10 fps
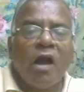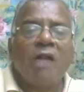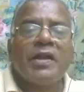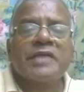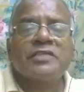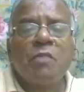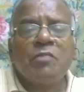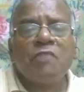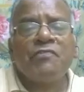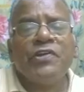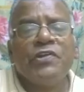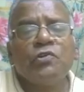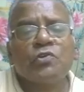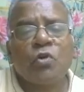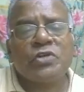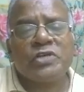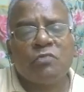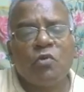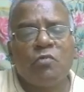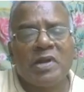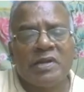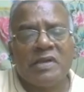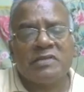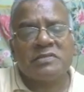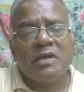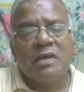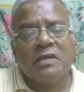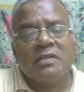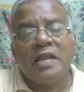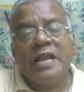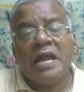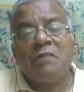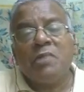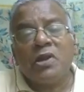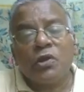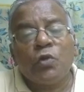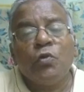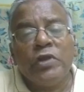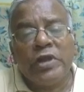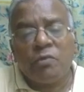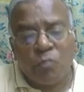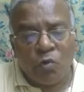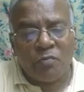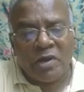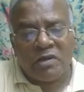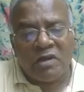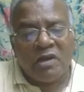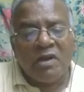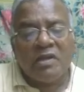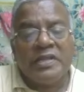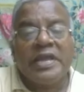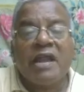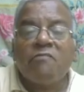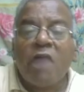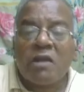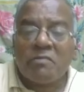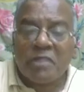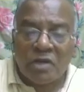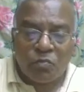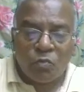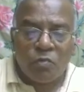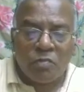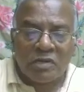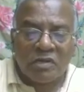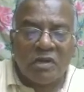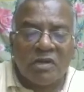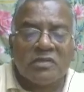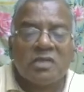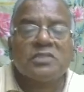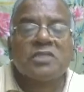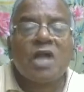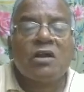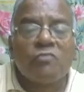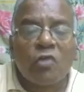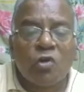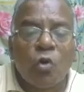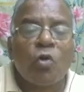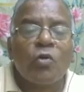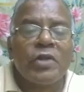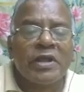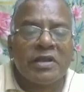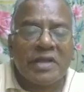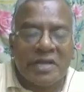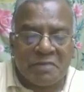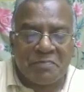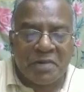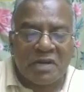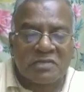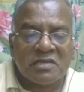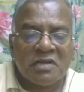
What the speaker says: An example of a new social movement is the labor union movement, the environmental movement, the struggle for colonial independence,